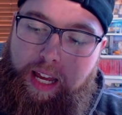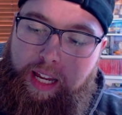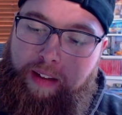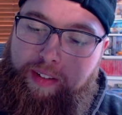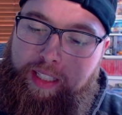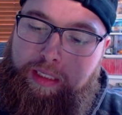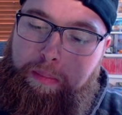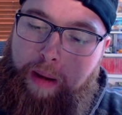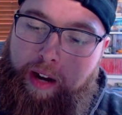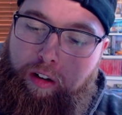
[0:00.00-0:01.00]
Even his
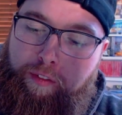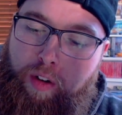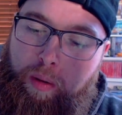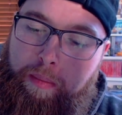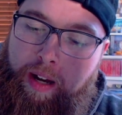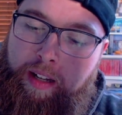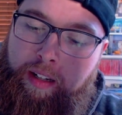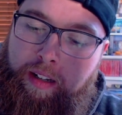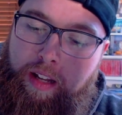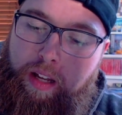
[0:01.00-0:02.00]
microphone button
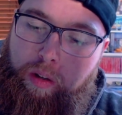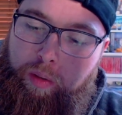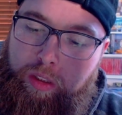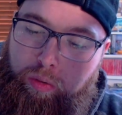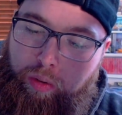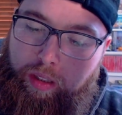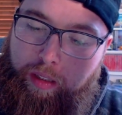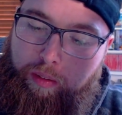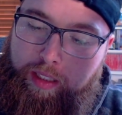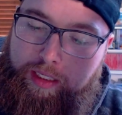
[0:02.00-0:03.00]
was really,
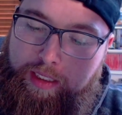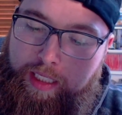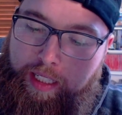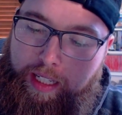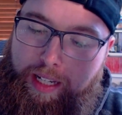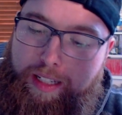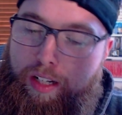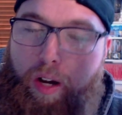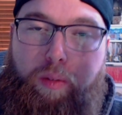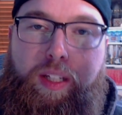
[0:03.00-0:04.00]
really sticky. And you
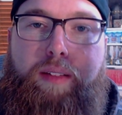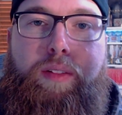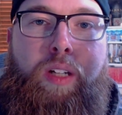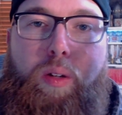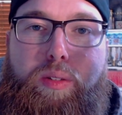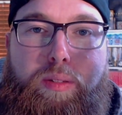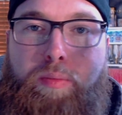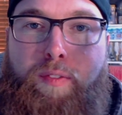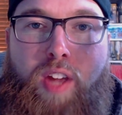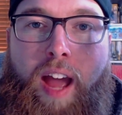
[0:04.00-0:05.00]
know,
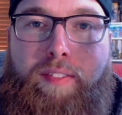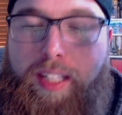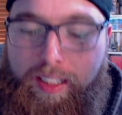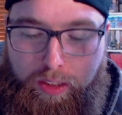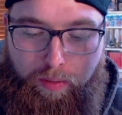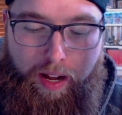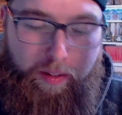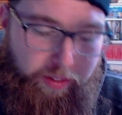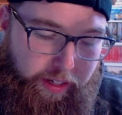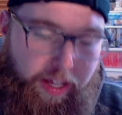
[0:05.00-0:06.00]
if you have kids
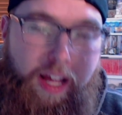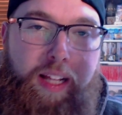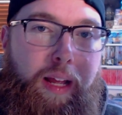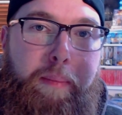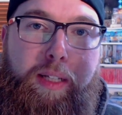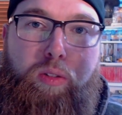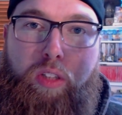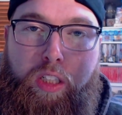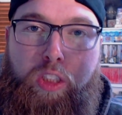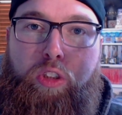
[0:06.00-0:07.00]
around, they mess with
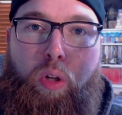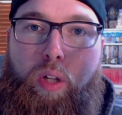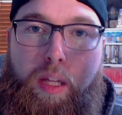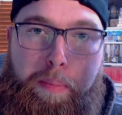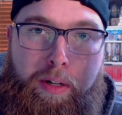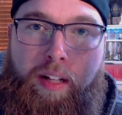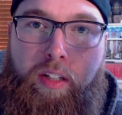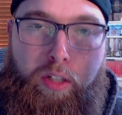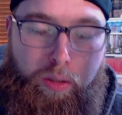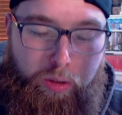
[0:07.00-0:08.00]
the controller, they put on
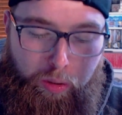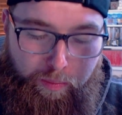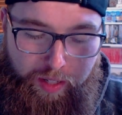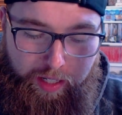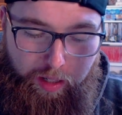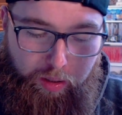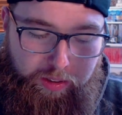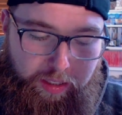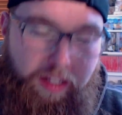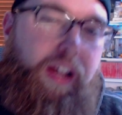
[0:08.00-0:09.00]
their YouTube videos,
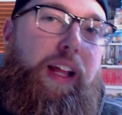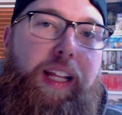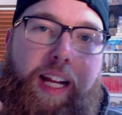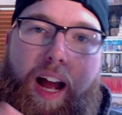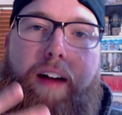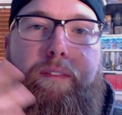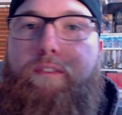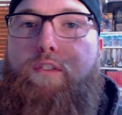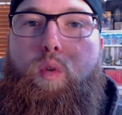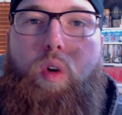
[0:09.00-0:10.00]
and they got
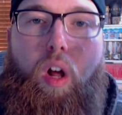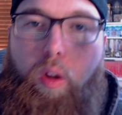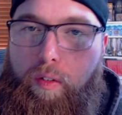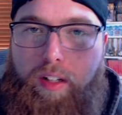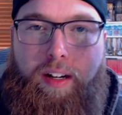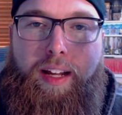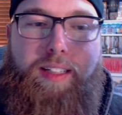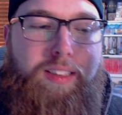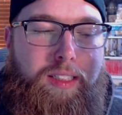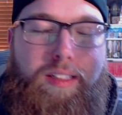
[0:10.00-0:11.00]
food all over their
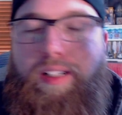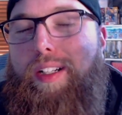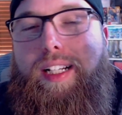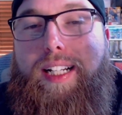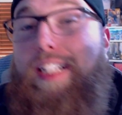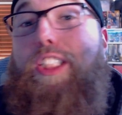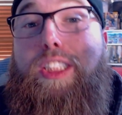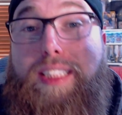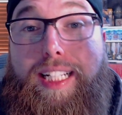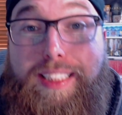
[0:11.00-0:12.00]
hands. You know,
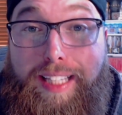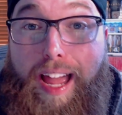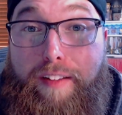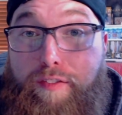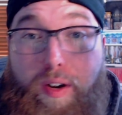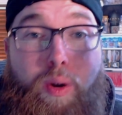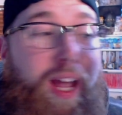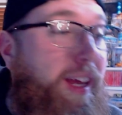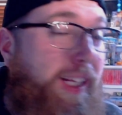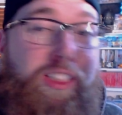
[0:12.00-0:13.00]
it's life,
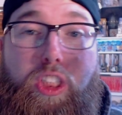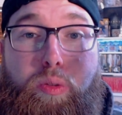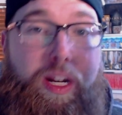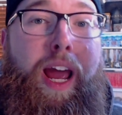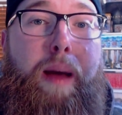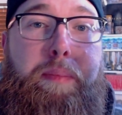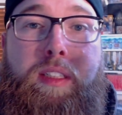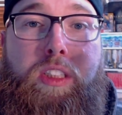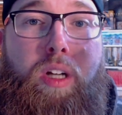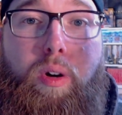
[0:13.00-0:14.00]
okay? That's just what
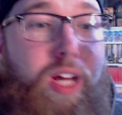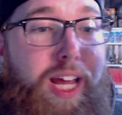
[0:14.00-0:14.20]
happens, you know?